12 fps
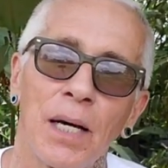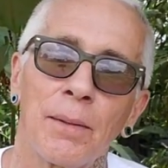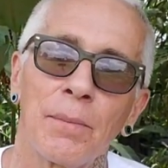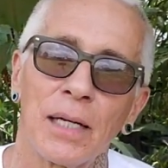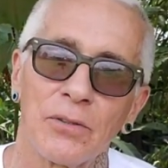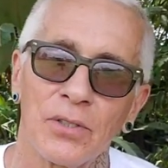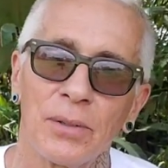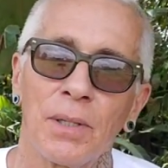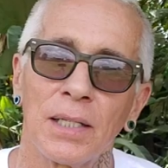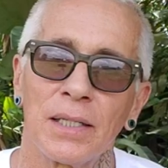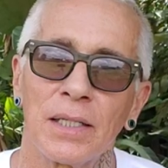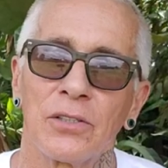I'm actually,
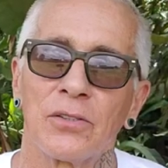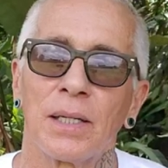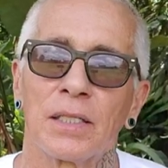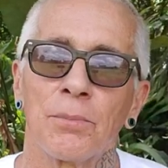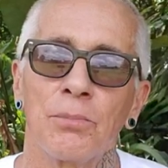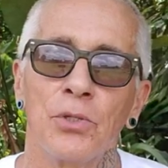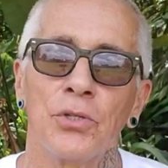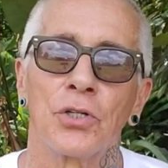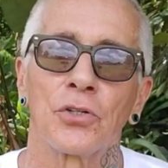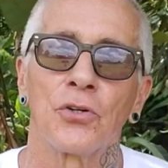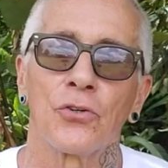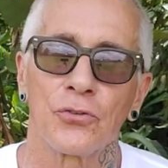my thing is about the beauty
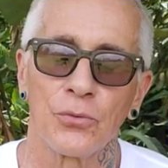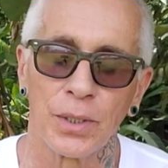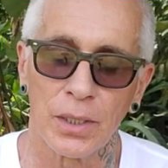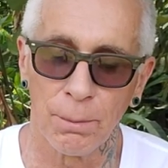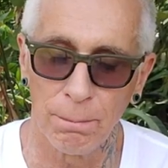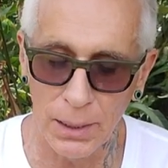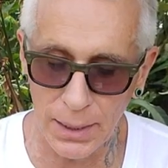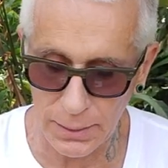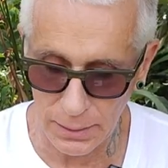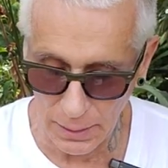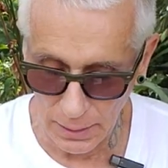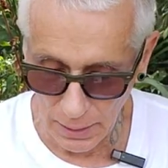of Costa Rica. But